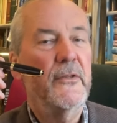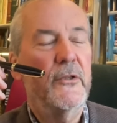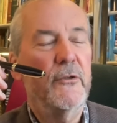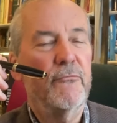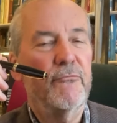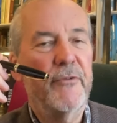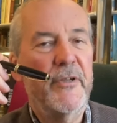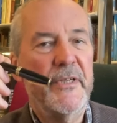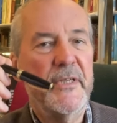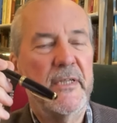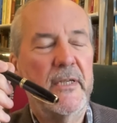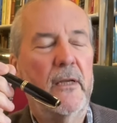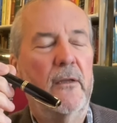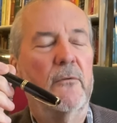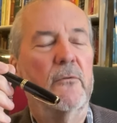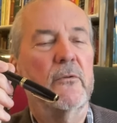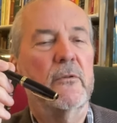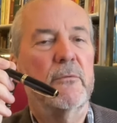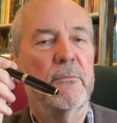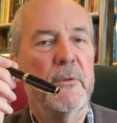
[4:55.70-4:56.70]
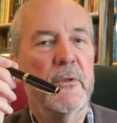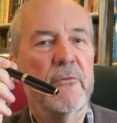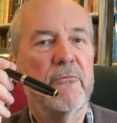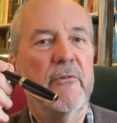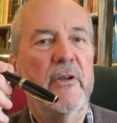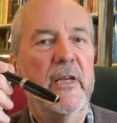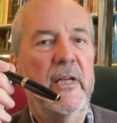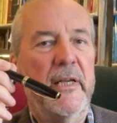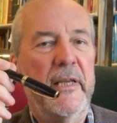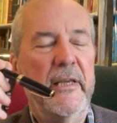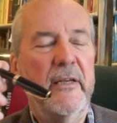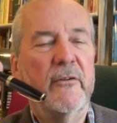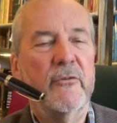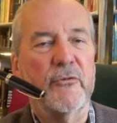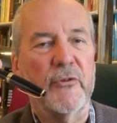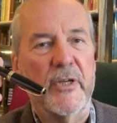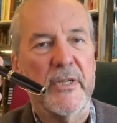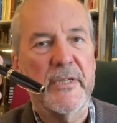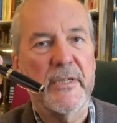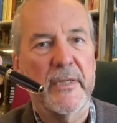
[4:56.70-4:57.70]
The result was really
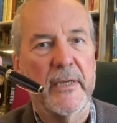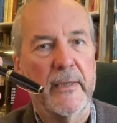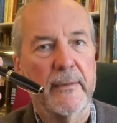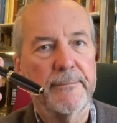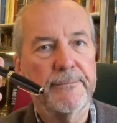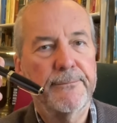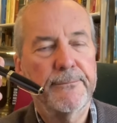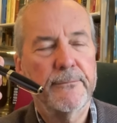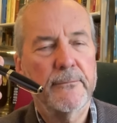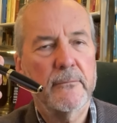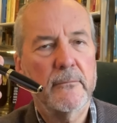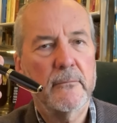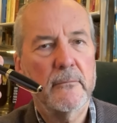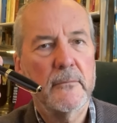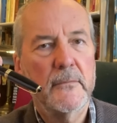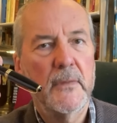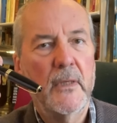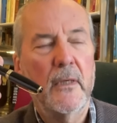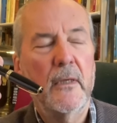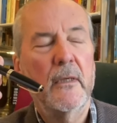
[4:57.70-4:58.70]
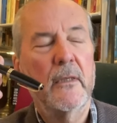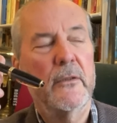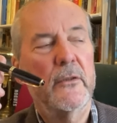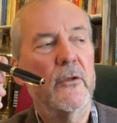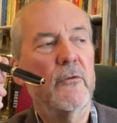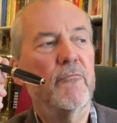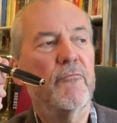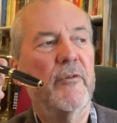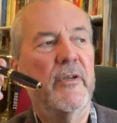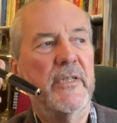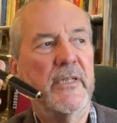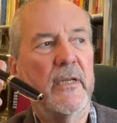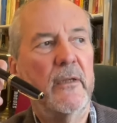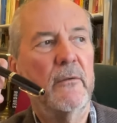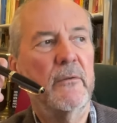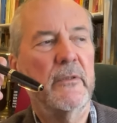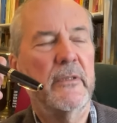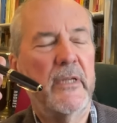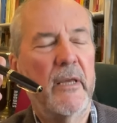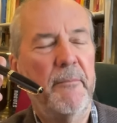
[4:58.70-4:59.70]
interesting. The
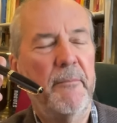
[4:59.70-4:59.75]
result